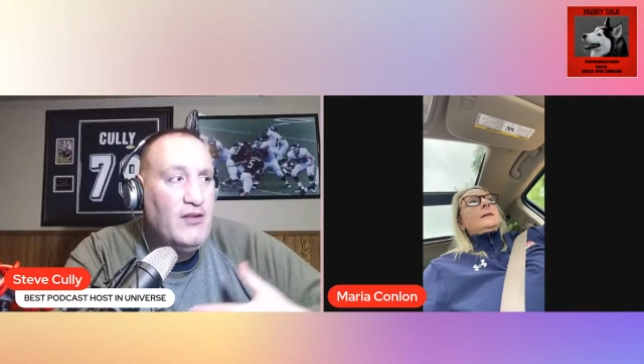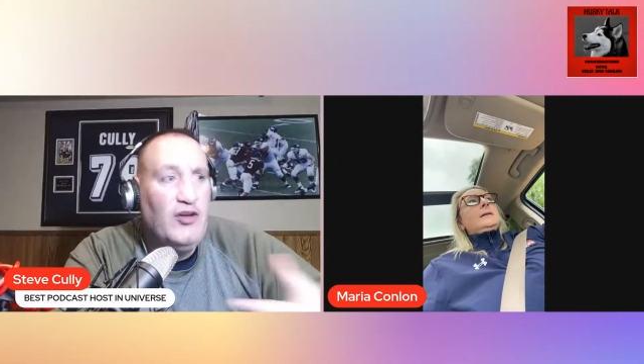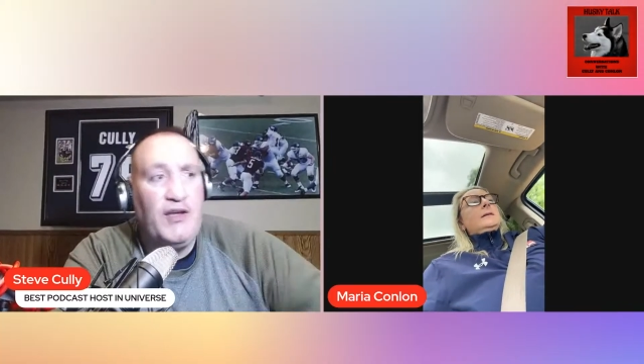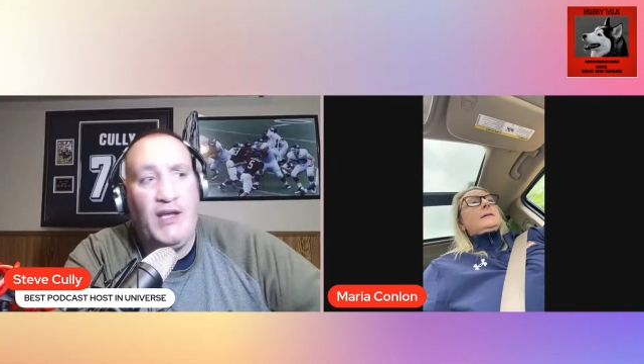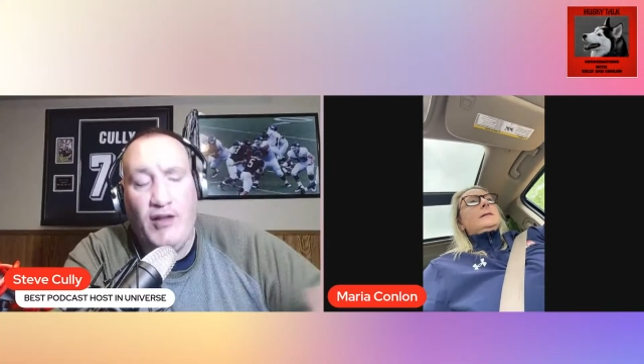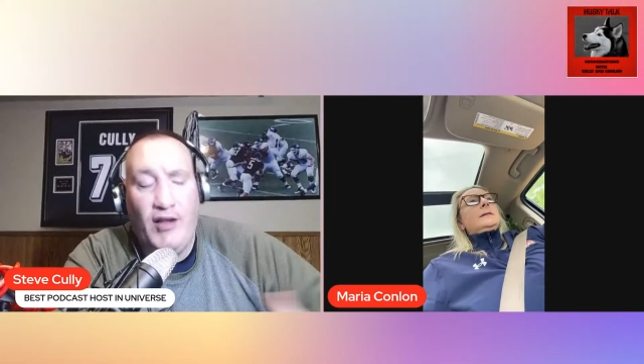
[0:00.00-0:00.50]

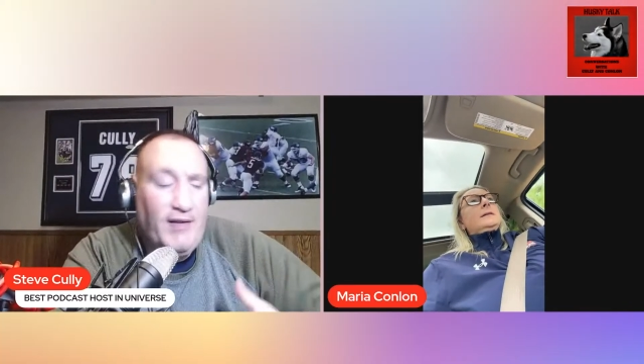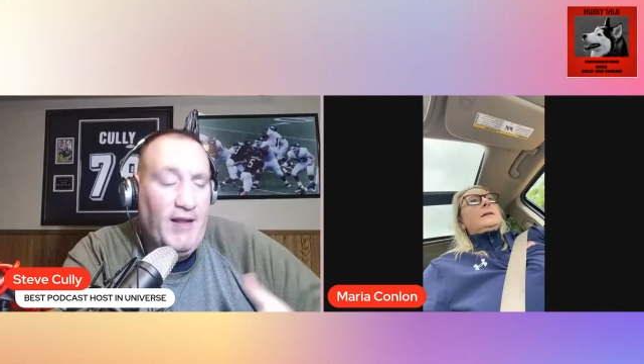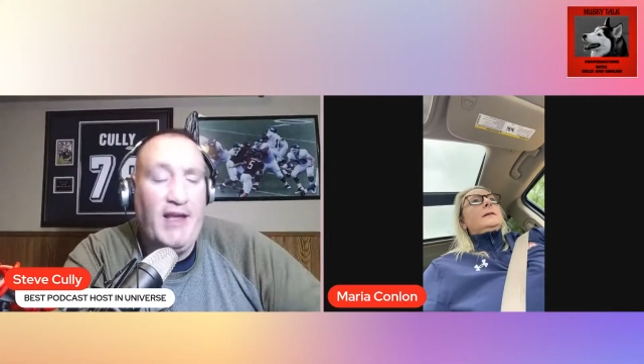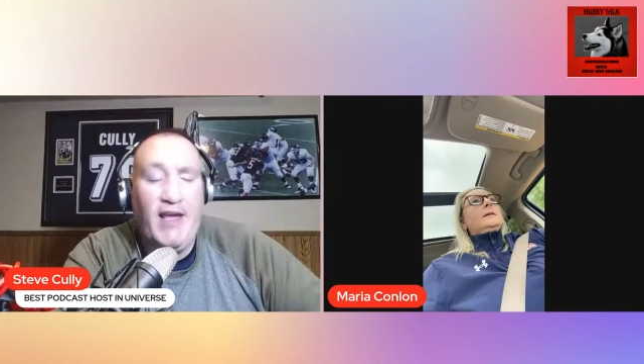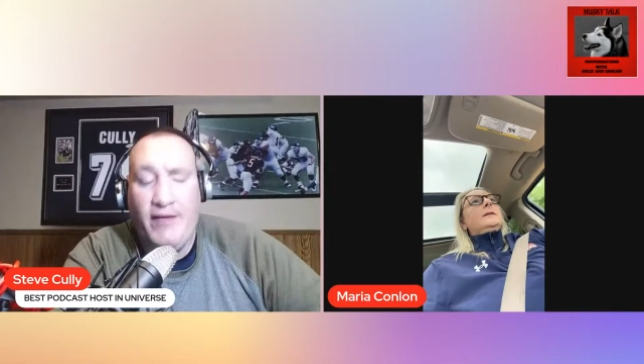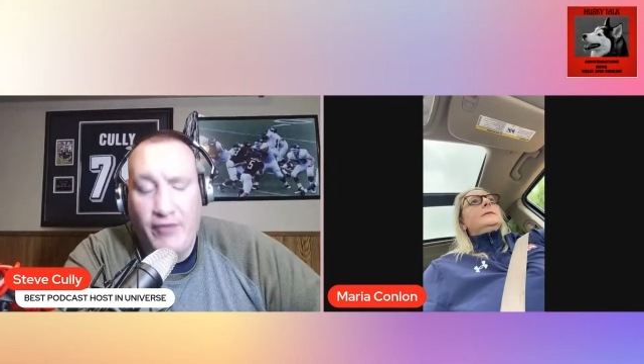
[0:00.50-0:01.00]
looking like
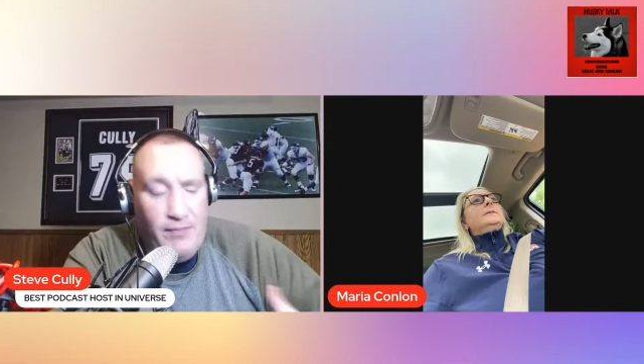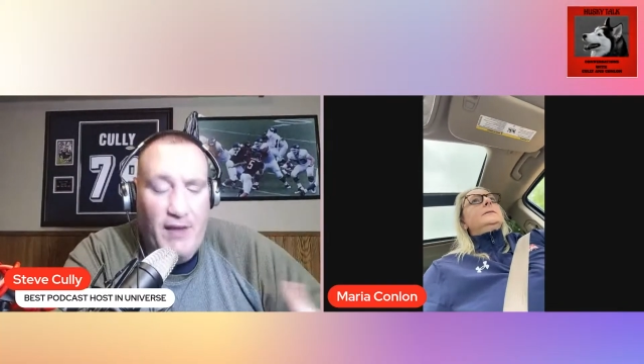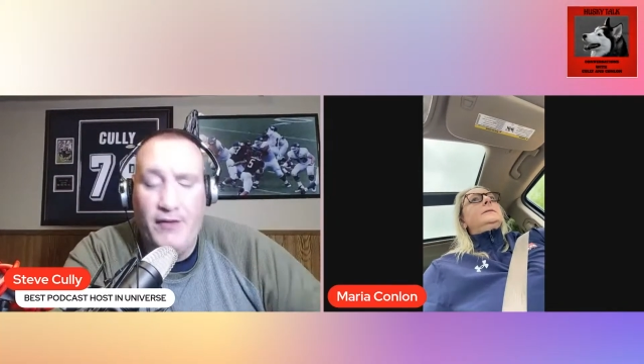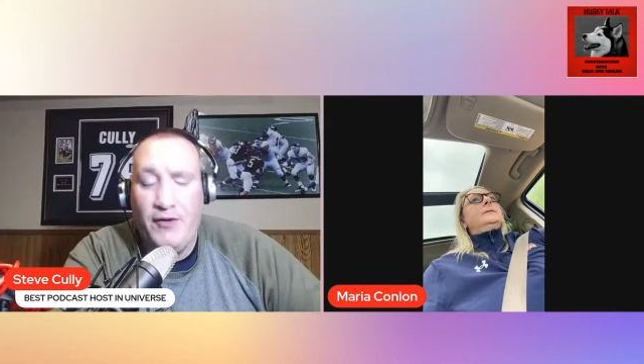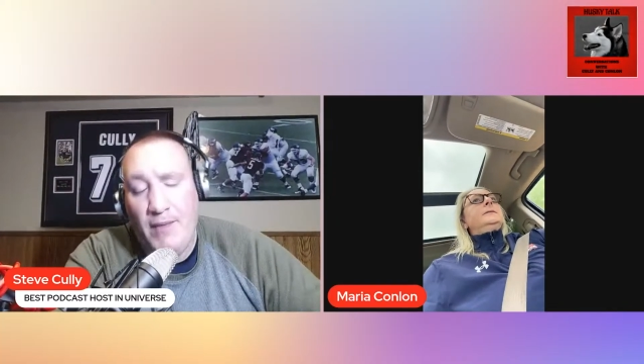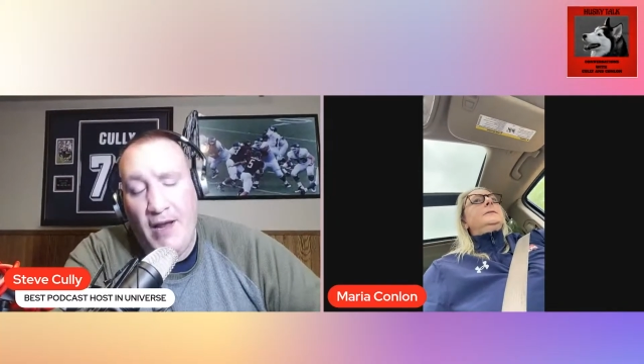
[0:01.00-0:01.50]
they gave up
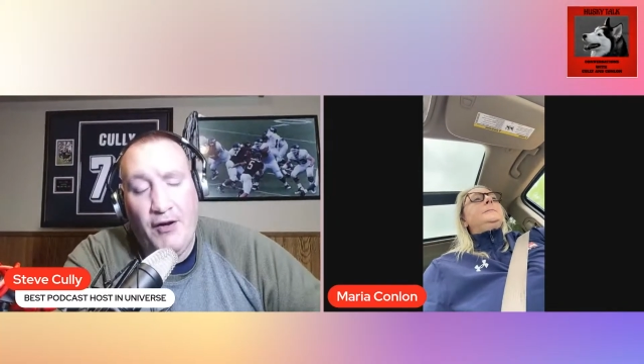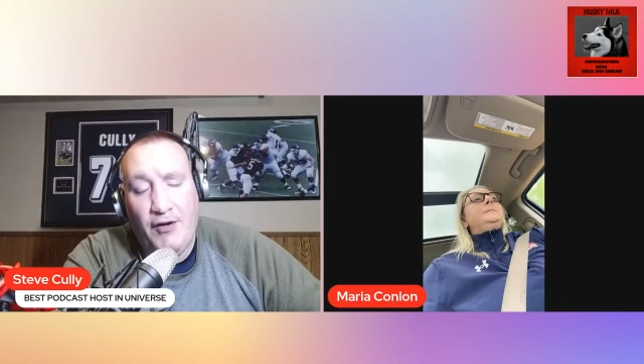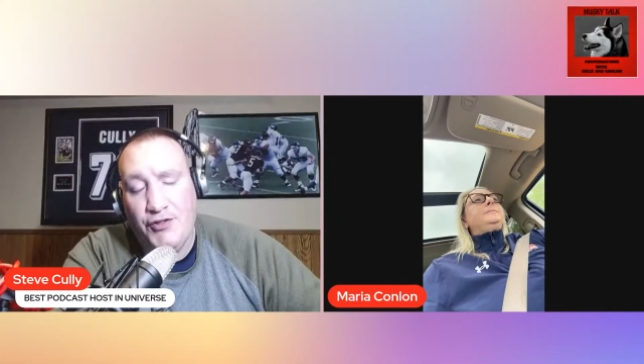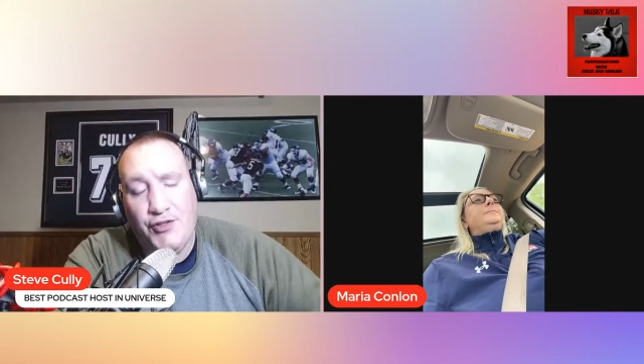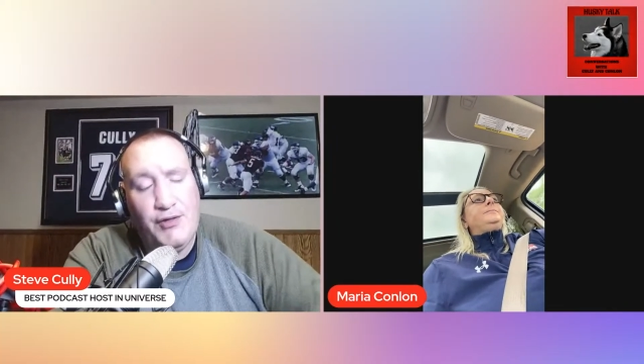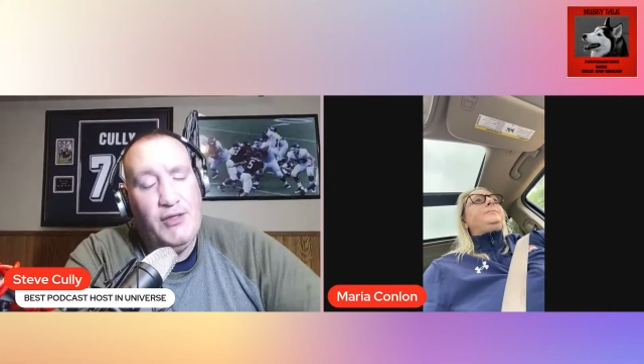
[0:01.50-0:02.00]
on their
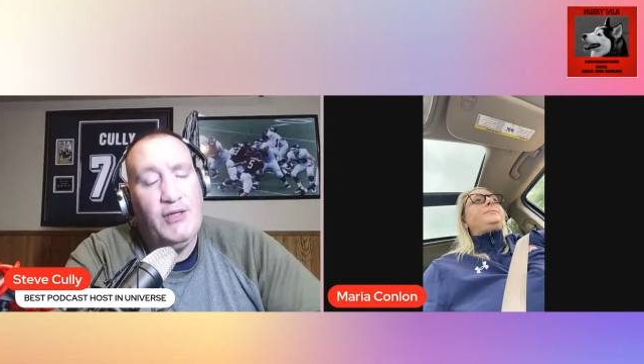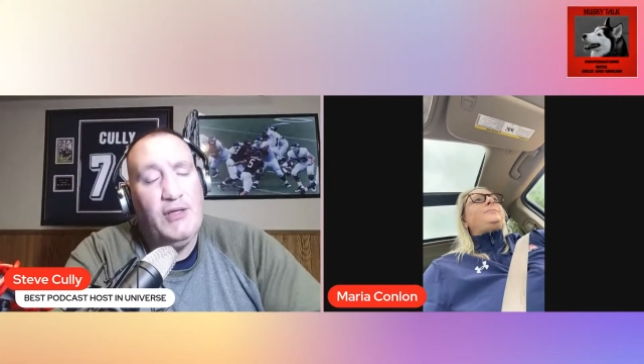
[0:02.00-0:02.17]
marriage?